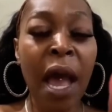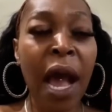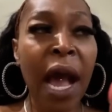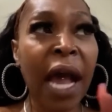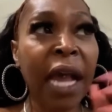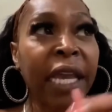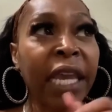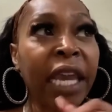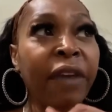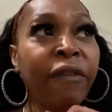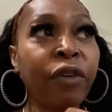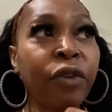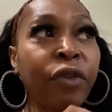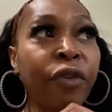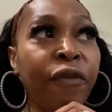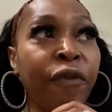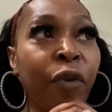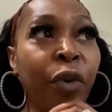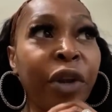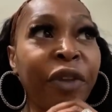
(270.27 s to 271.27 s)
I gave her the
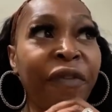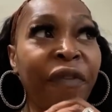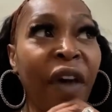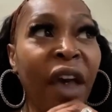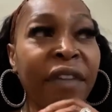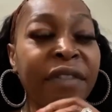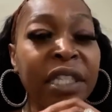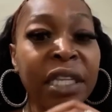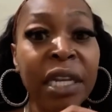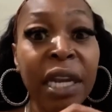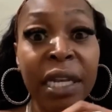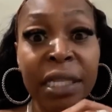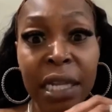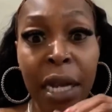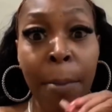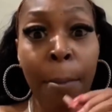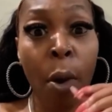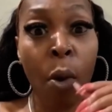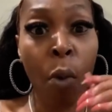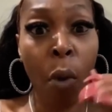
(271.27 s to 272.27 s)
45 cents. I
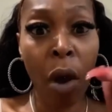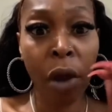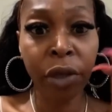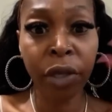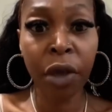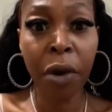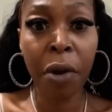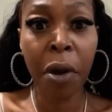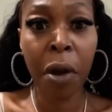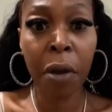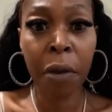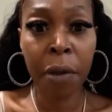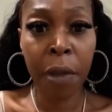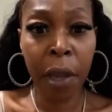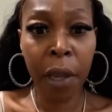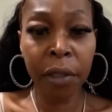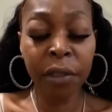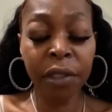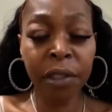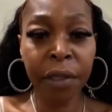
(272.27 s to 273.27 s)
said, I'm going to walk y'all
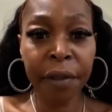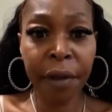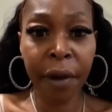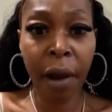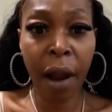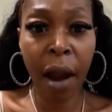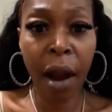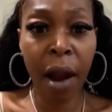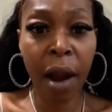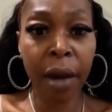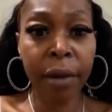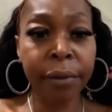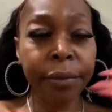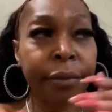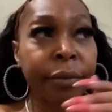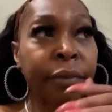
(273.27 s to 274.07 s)
to the car.